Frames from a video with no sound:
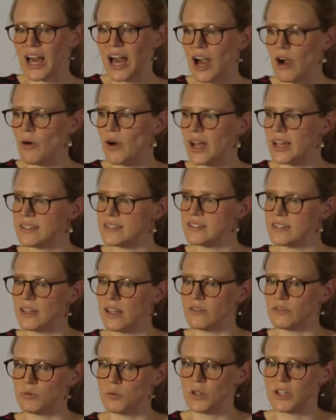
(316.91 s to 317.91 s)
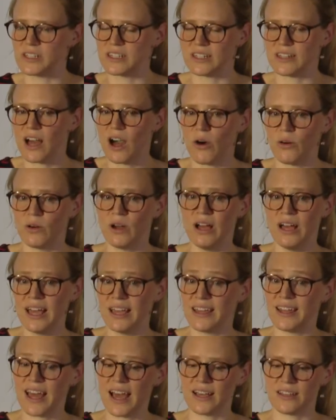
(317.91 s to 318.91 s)
how high sea level was and how
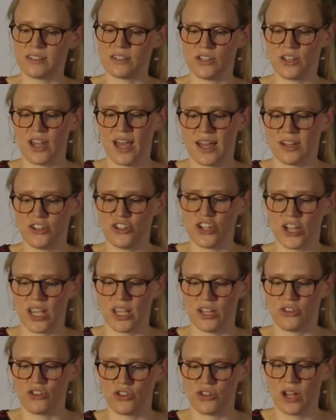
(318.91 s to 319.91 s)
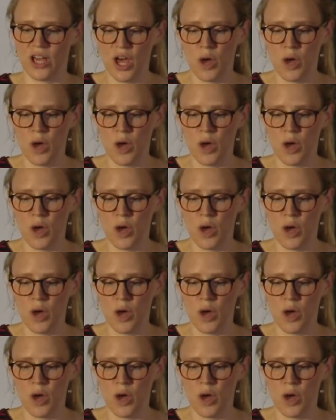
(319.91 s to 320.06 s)
it had changed.